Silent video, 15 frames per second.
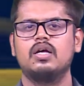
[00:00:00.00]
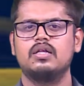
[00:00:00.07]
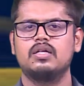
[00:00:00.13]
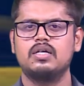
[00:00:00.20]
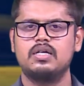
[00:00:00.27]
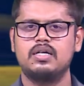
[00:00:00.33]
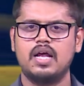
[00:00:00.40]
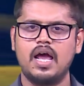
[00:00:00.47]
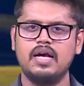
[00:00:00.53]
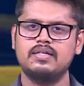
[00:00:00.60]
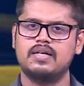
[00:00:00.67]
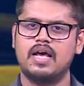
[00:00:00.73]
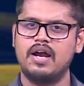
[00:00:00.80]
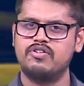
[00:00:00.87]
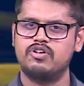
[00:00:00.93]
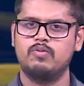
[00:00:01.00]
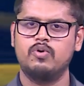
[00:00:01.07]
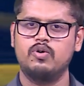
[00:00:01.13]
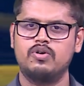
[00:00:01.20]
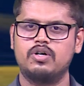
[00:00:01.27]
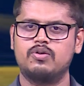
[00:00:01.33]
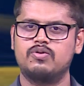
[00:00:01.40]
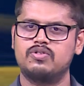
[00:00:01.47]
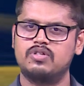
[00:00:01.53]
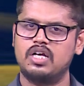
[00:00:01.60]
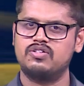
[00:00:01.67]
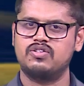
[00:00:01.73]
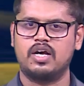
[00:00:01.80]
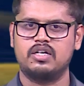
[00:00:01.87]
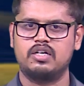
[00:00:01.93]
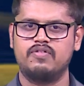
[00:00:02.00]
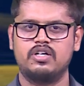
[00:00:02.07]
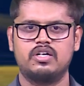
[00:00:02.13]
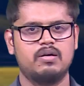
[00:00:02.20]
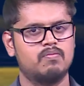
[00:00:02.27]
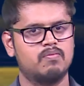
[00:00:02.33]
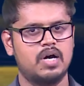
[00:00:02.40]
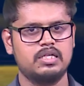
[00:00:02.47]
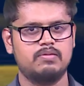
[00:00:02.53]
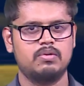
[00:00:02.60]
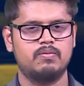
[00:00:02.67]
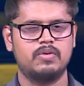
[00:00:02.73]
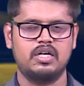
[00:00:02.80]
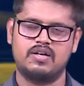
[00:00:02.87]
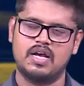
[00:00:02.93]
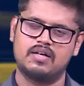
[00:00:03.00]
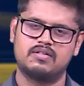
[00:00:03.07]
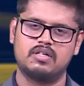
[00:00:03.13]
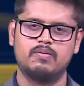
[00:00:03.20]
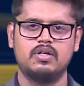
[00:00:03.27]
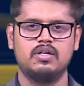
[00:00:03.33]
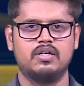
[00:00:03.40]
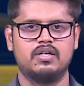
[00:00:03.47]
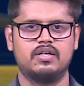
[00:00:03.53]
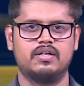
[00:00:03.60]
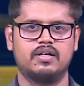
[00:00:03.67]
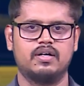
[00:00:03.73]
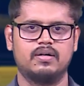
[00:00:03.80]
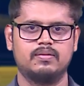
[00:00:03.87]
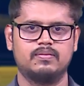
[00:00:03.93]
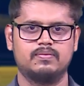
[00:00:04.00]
then tax attributed to such activity must be made taxable in India.